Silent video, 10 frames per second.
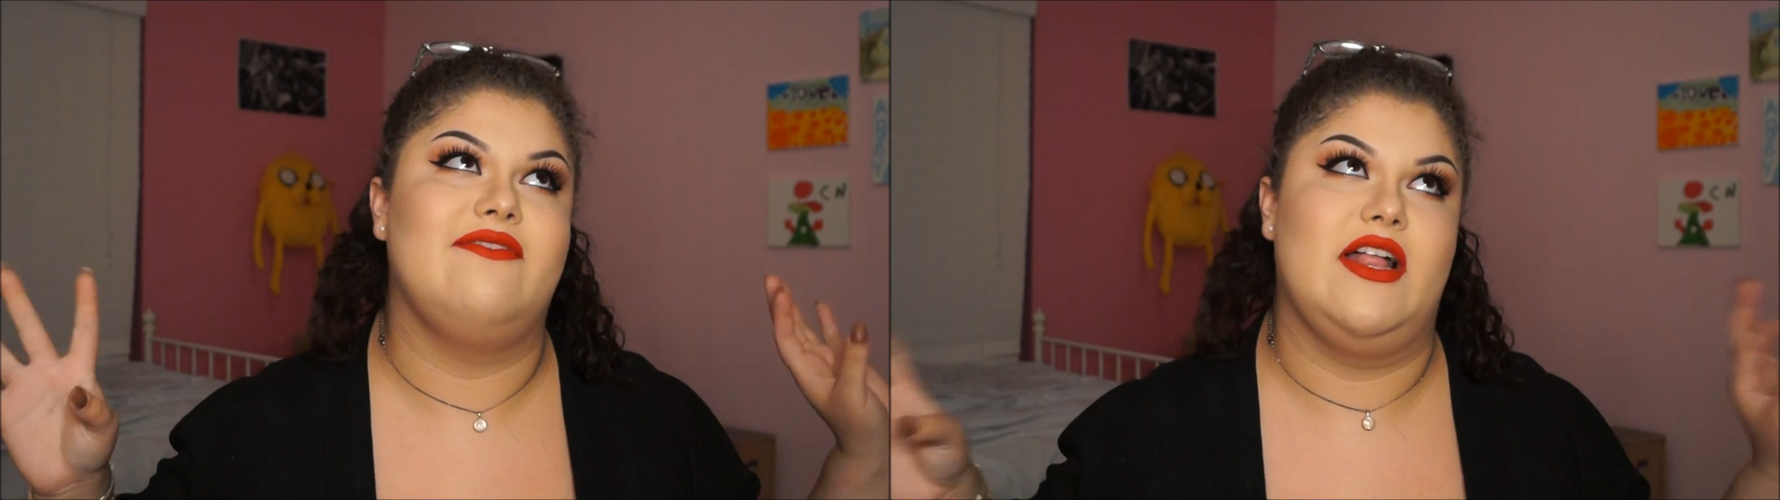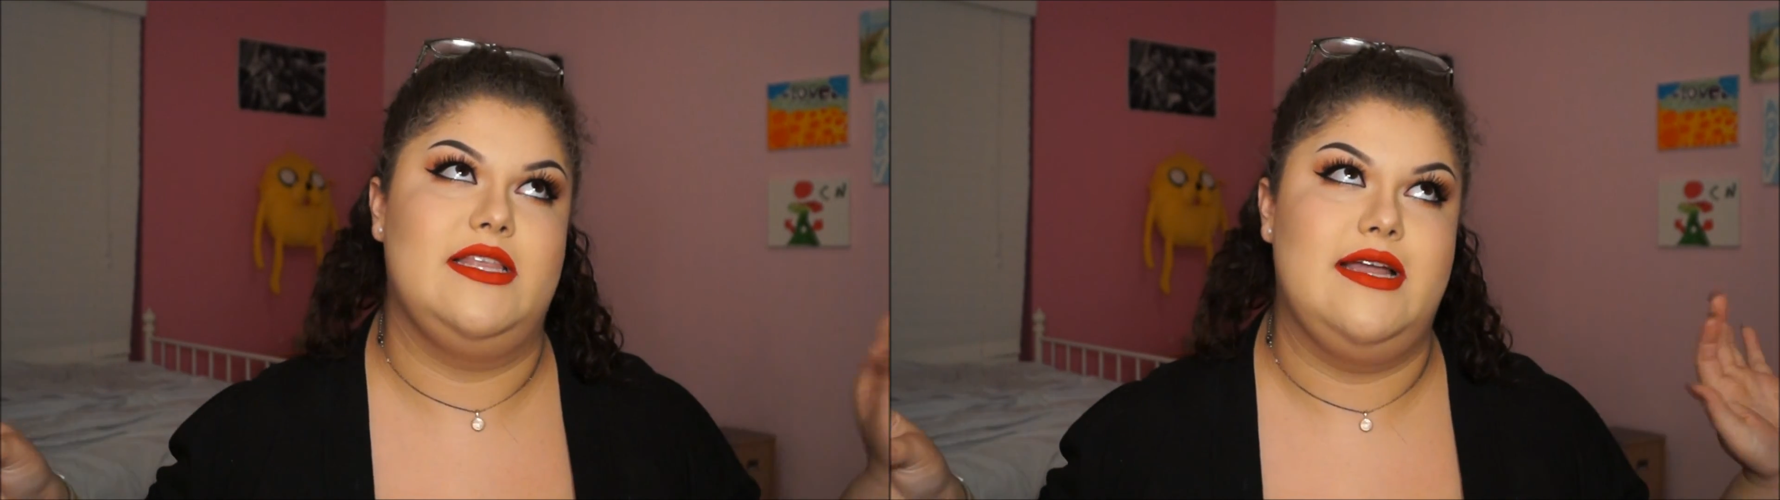
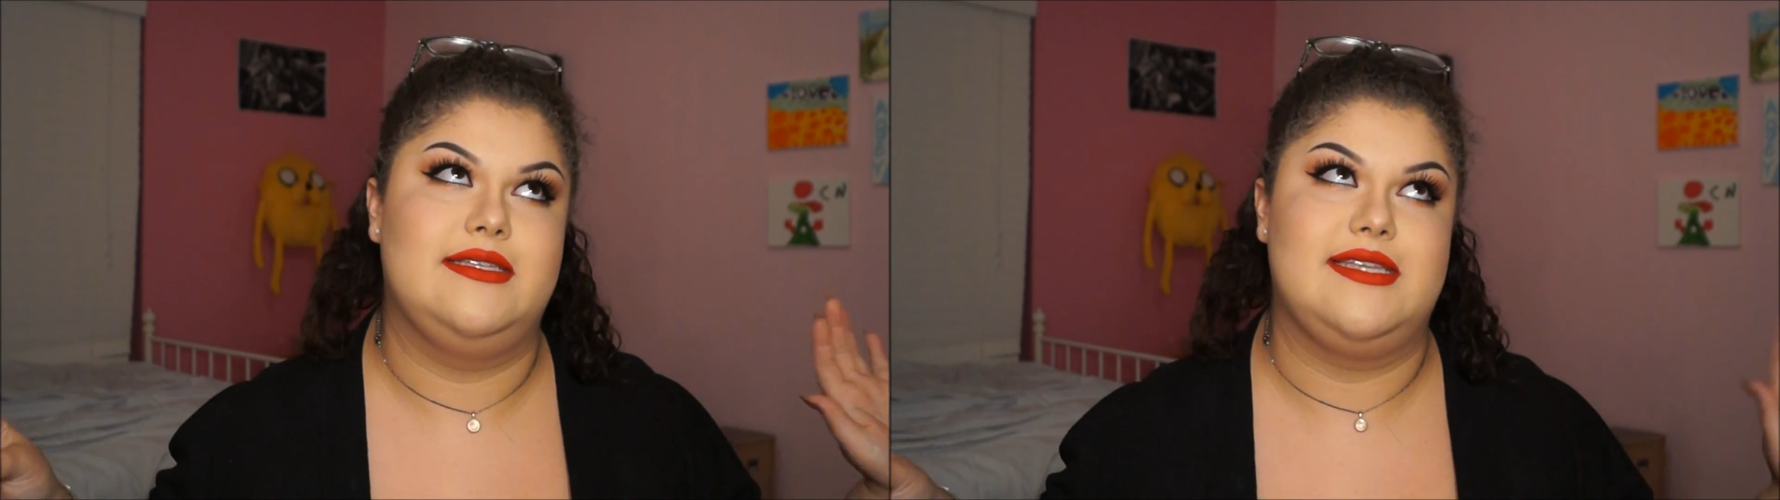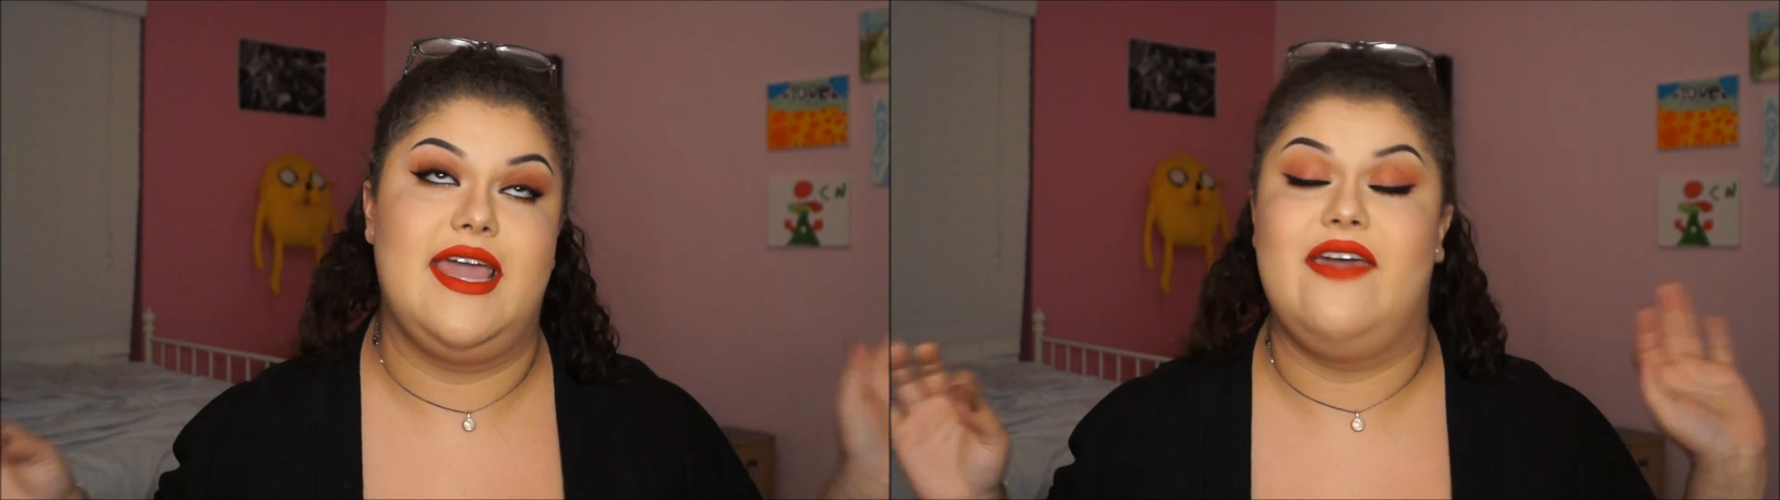
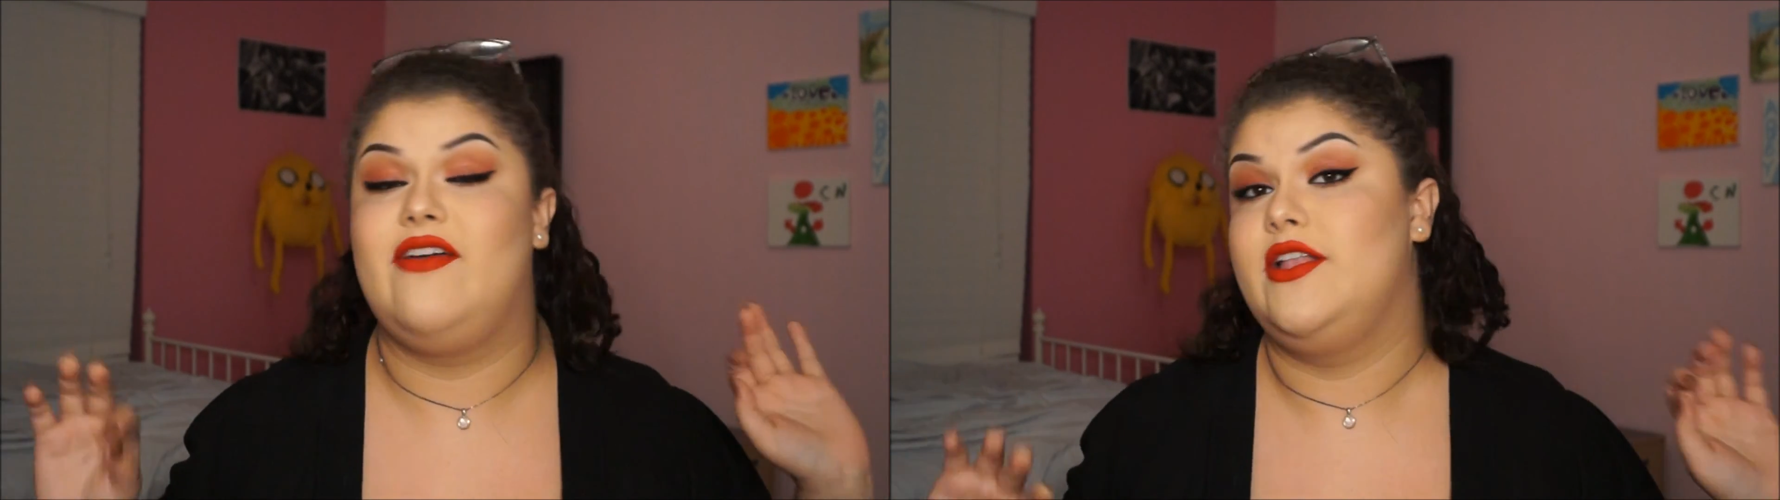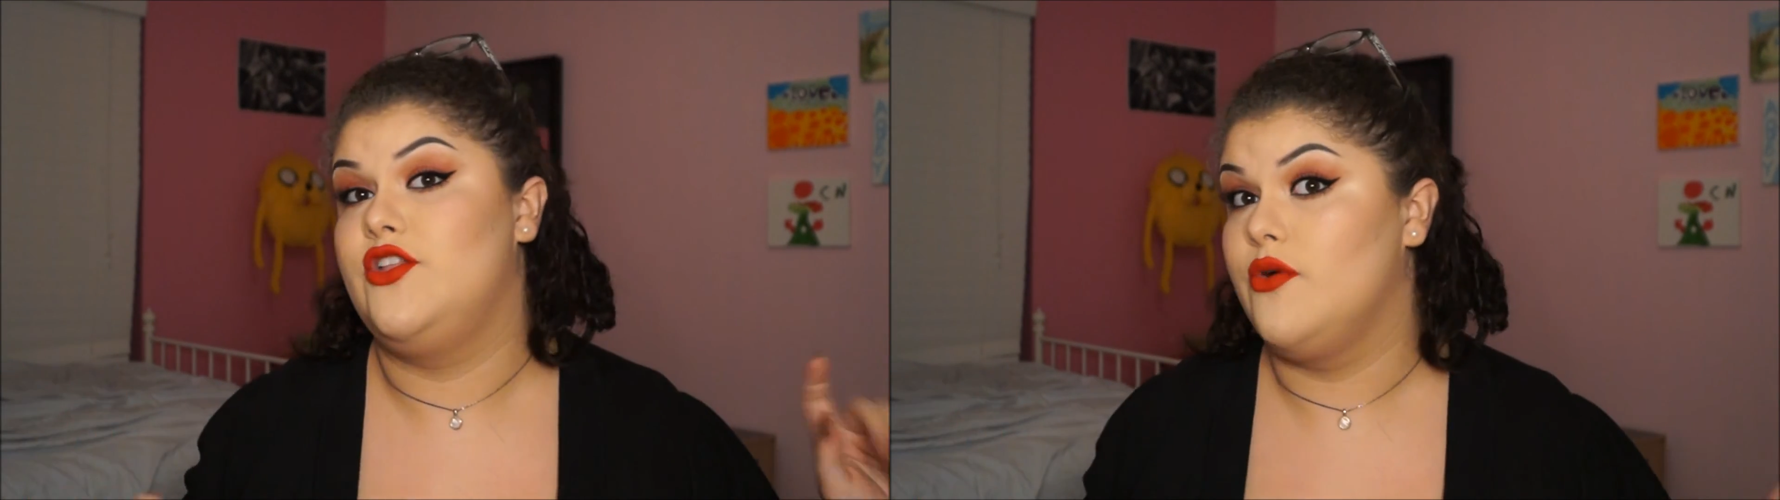Valentine's Day if
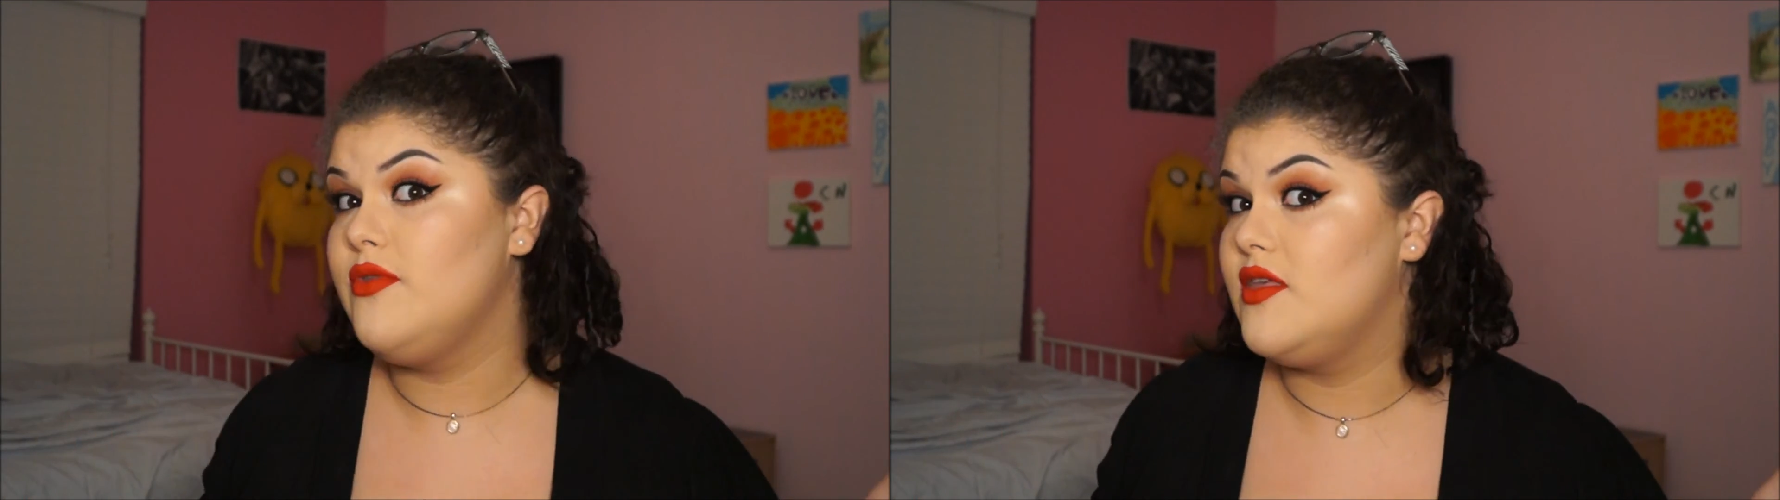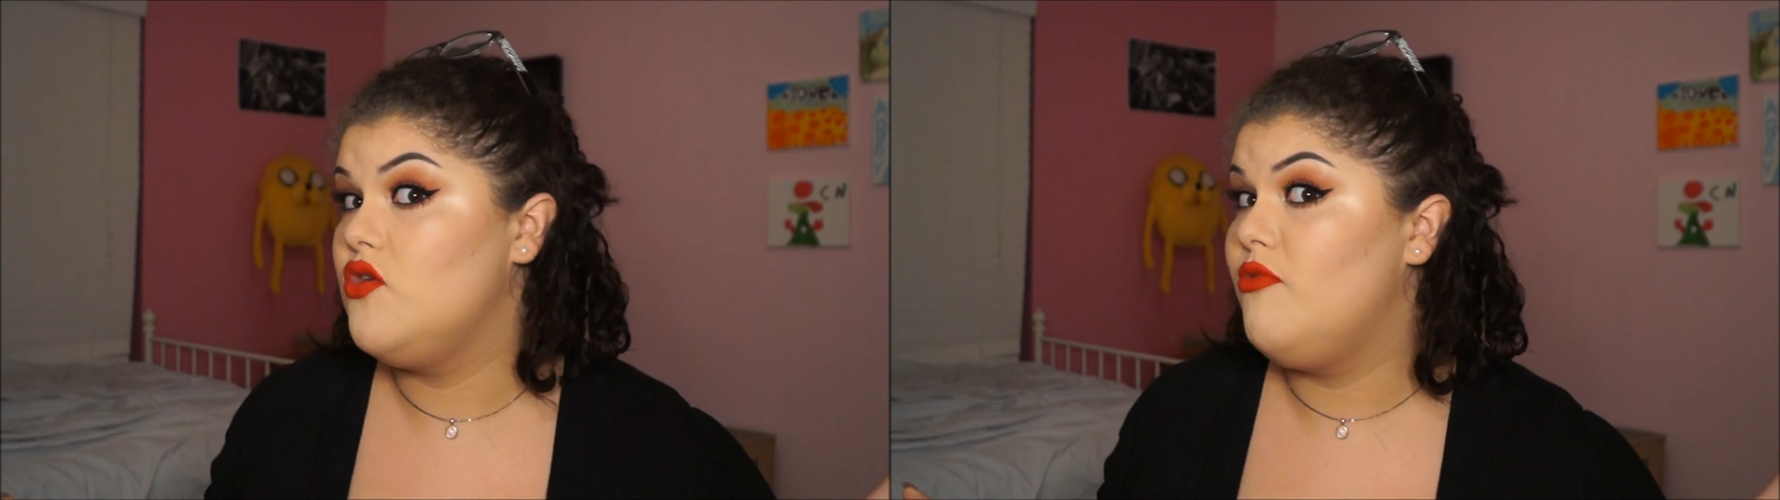I don't
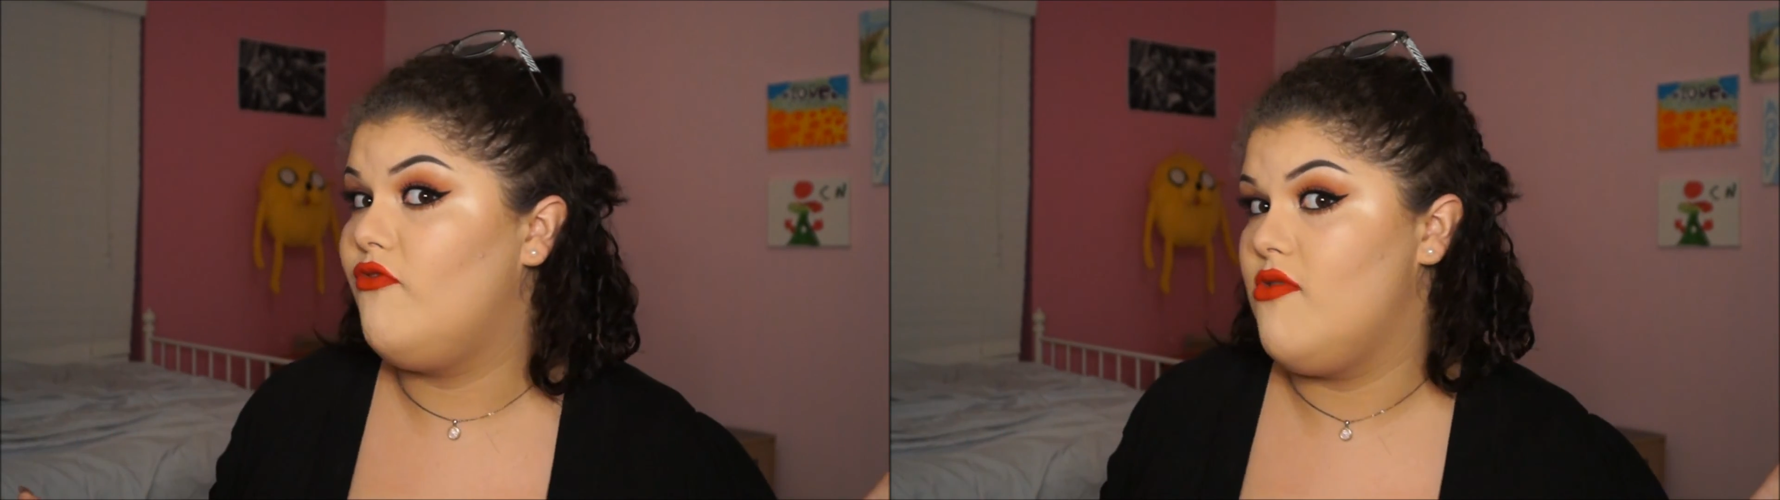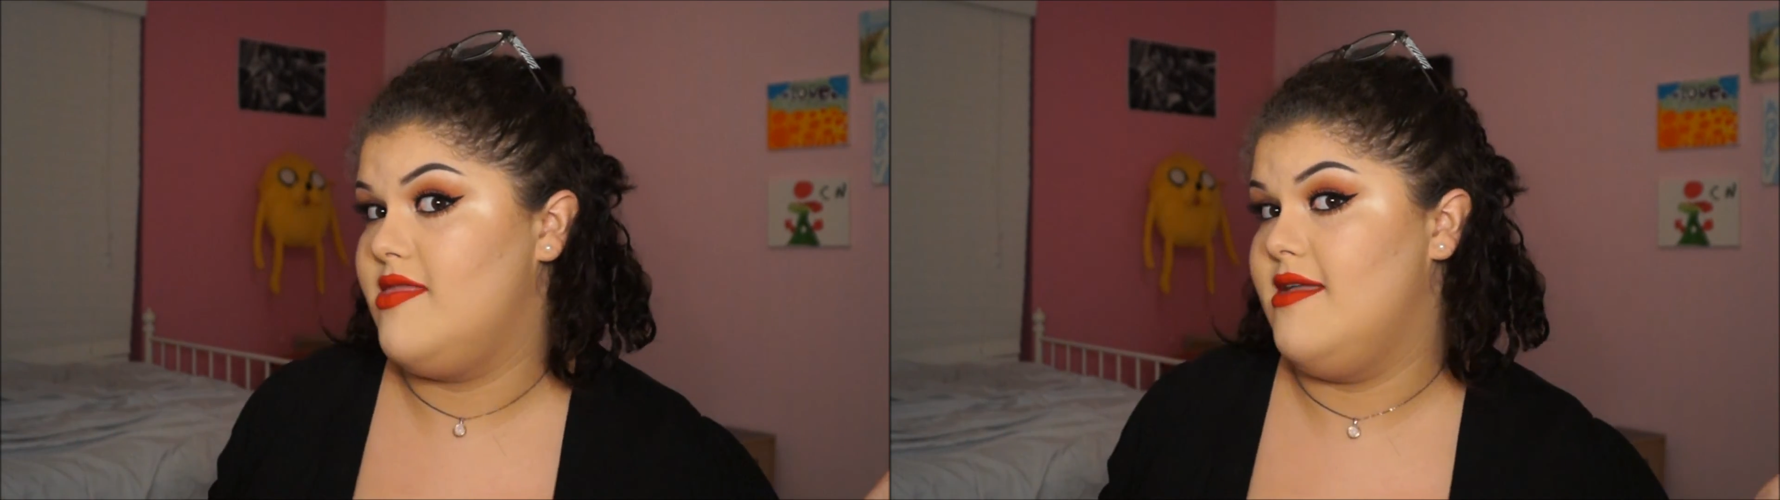see you
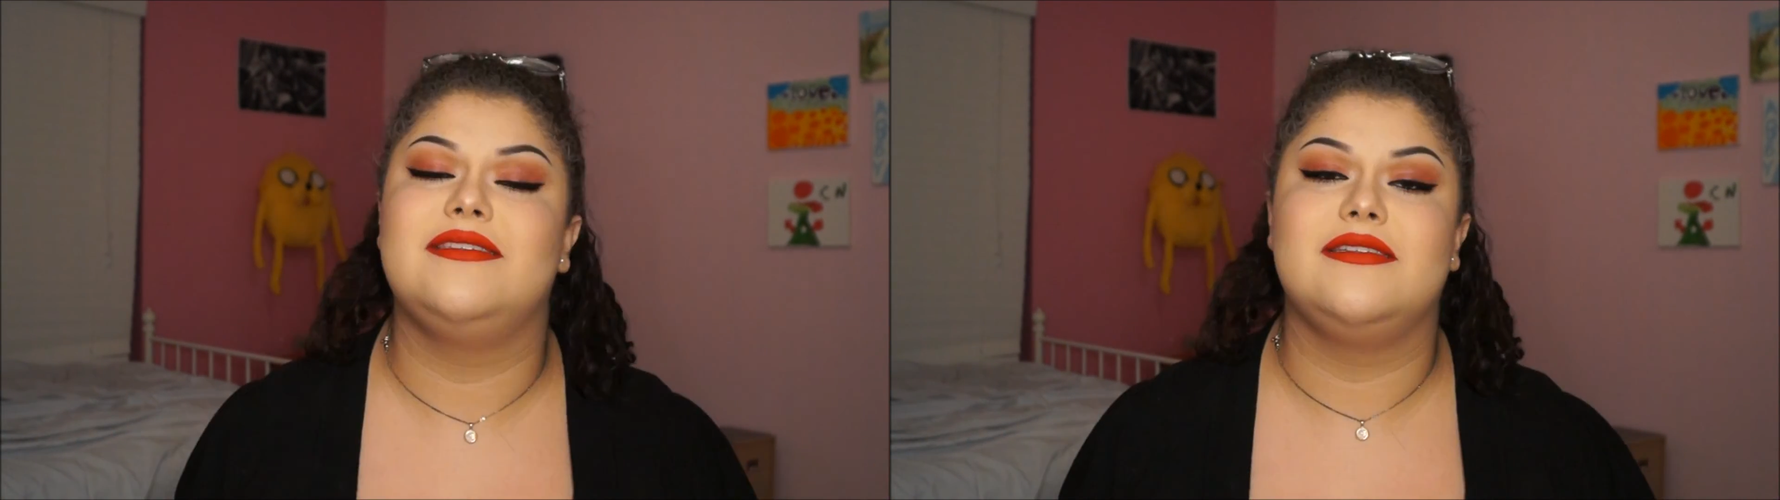before then.